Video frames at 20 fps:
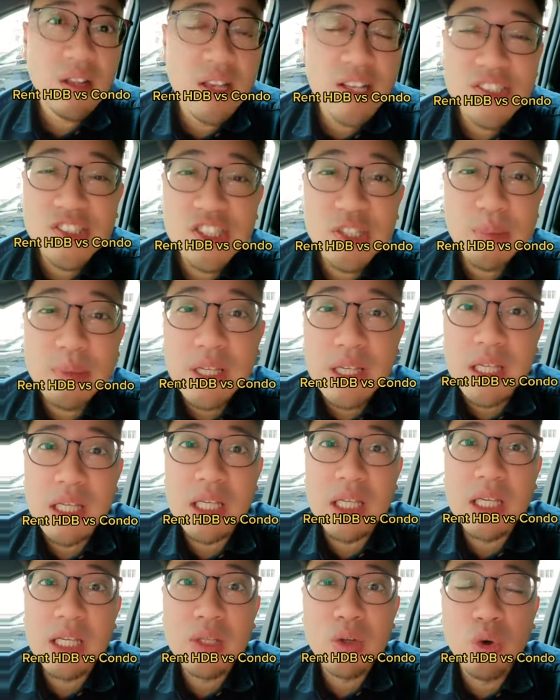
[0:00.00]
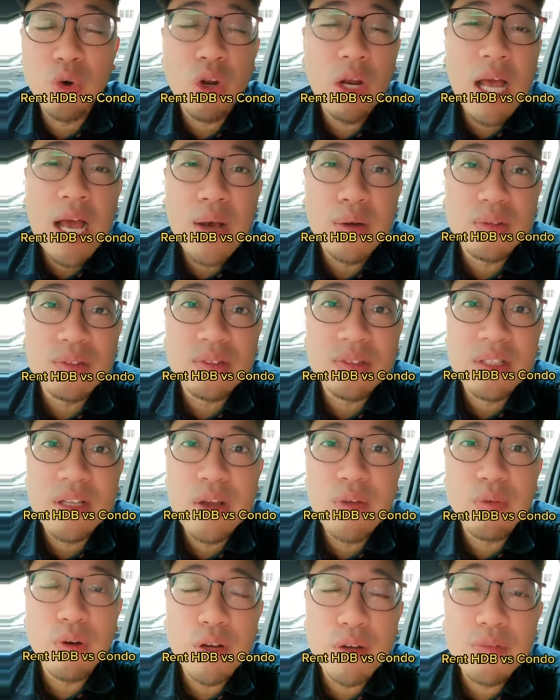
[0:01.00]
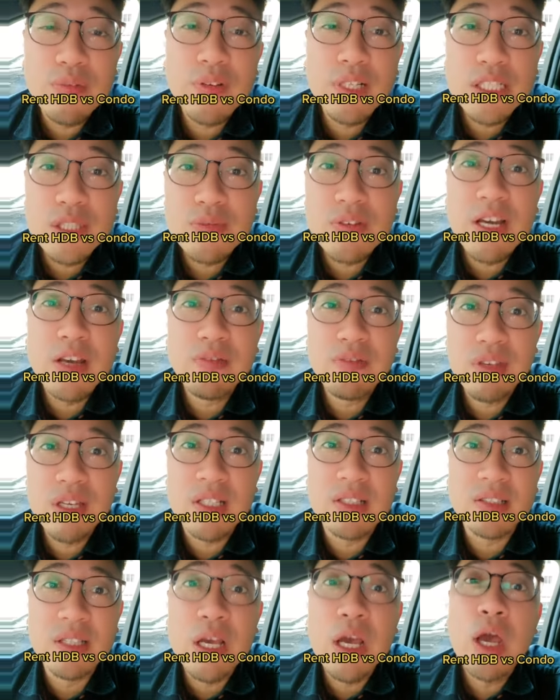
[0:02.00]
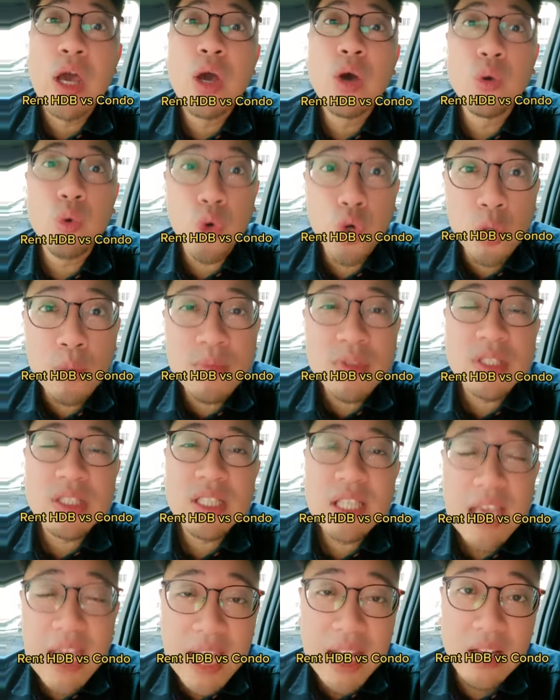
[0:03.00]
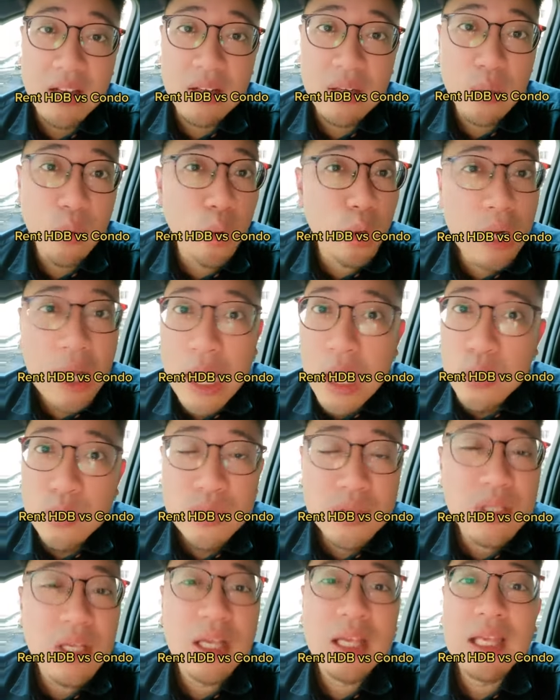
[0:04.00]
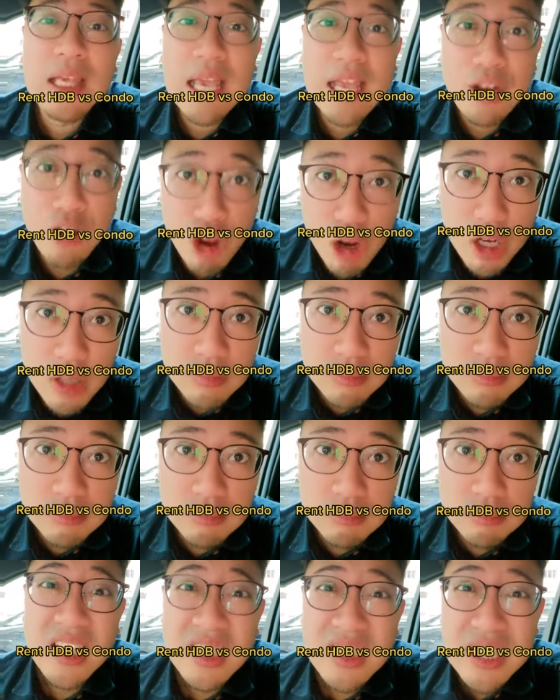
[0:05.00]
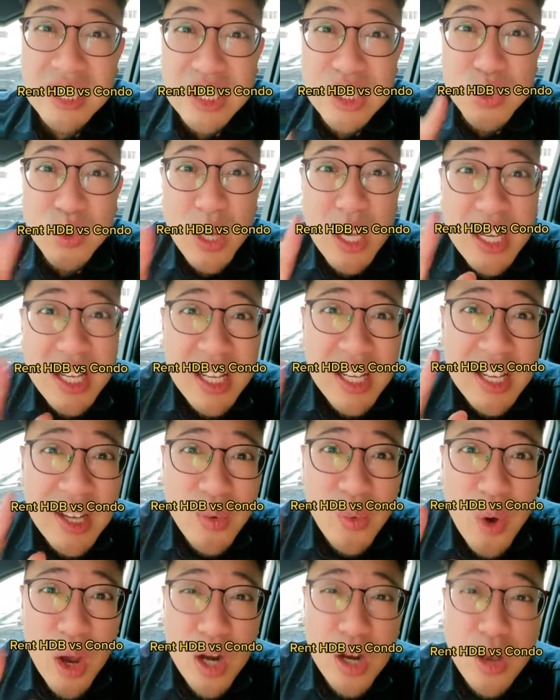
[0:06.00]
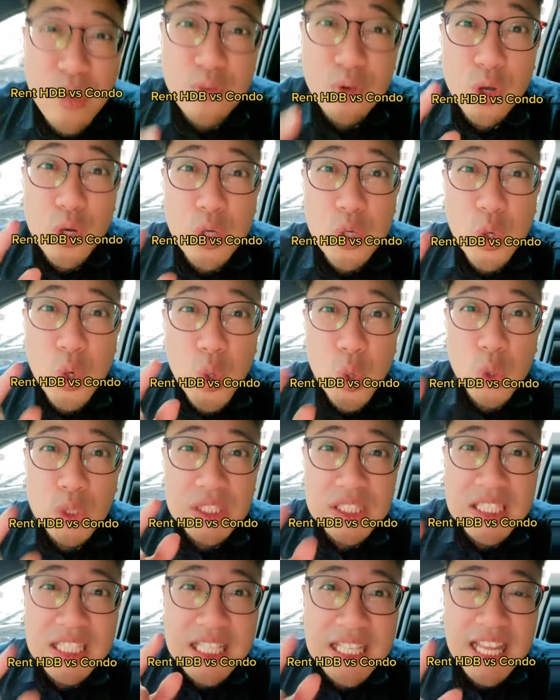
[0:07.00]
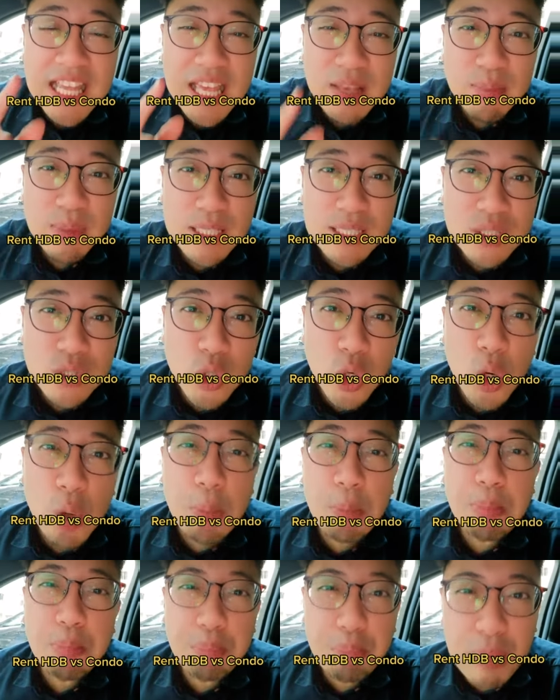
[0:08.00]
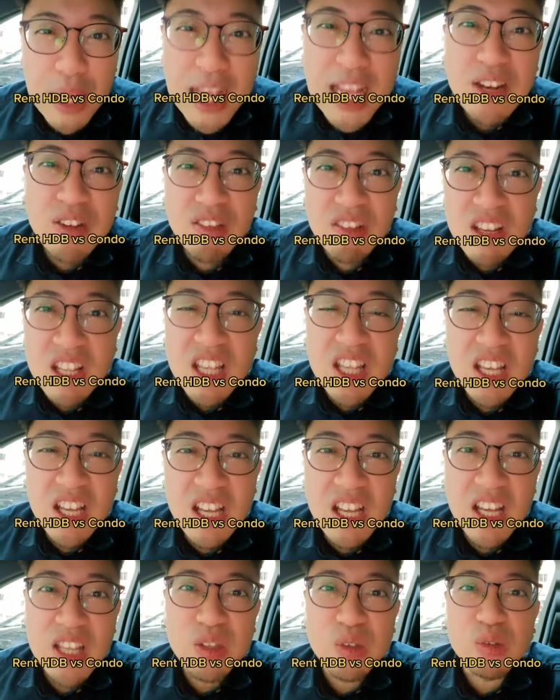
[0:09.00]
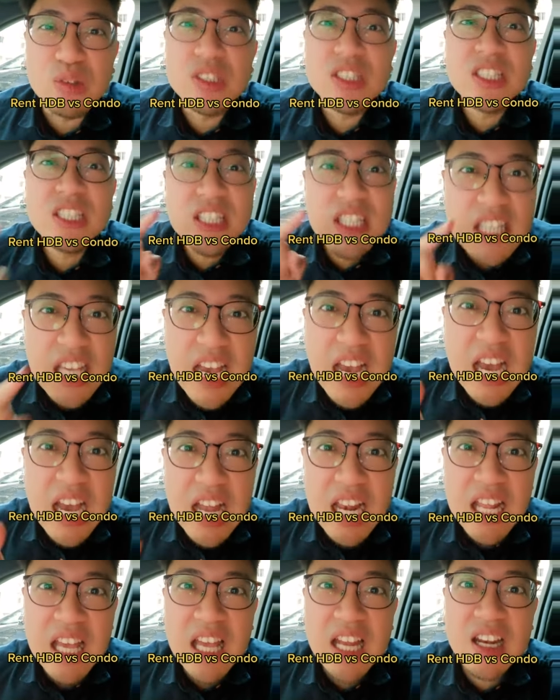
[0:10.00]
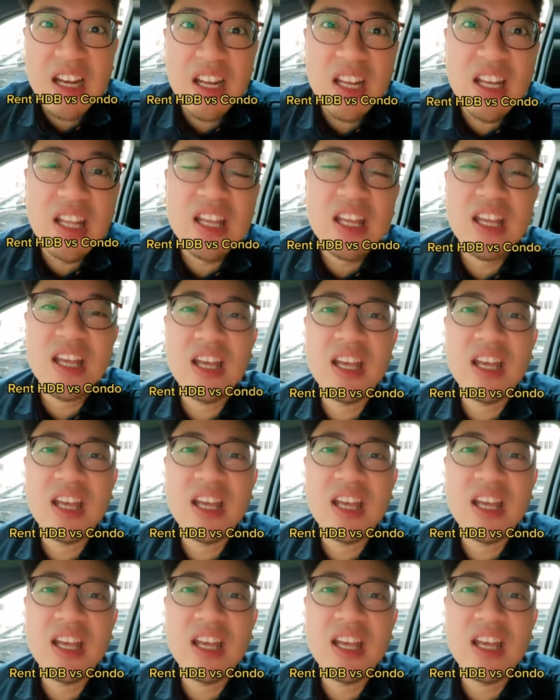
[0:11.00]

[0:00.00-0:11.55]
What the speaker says: HDB, the whole house for the first 5 years. Rooms can, whole house cannot. This one, one of your nosy neighbors complain only, you jialat already.